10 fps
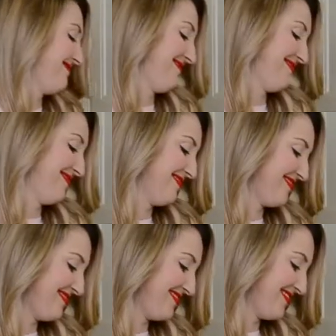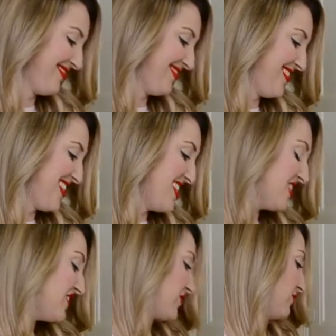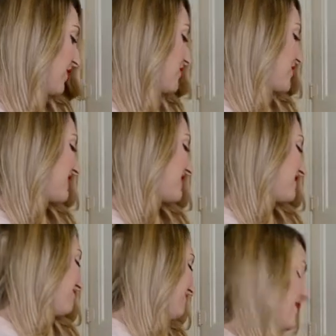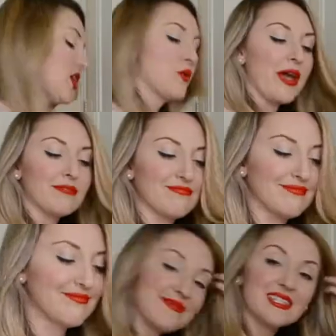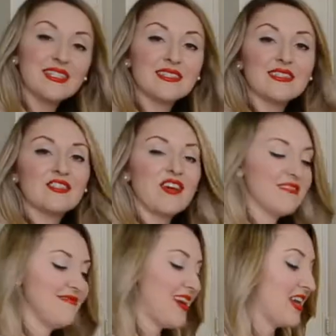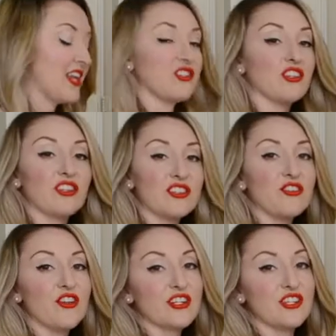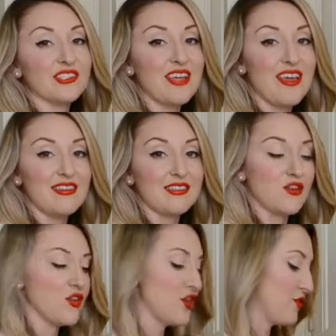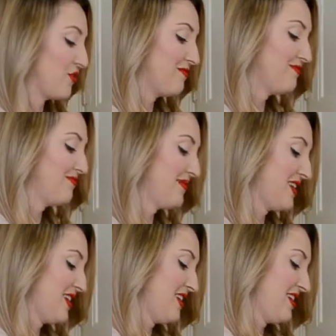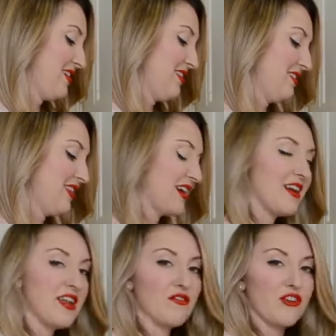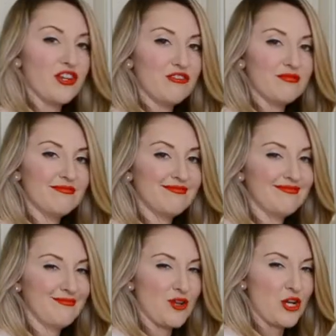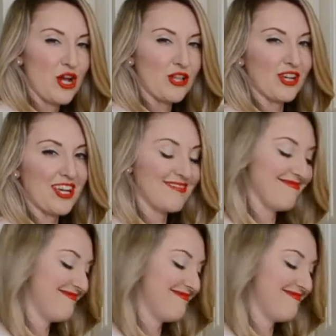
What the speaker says: need? 2 large eggs. Okay, so isn't this fun? I can actually look at the directions and then tell you, like I never do when you're not looking.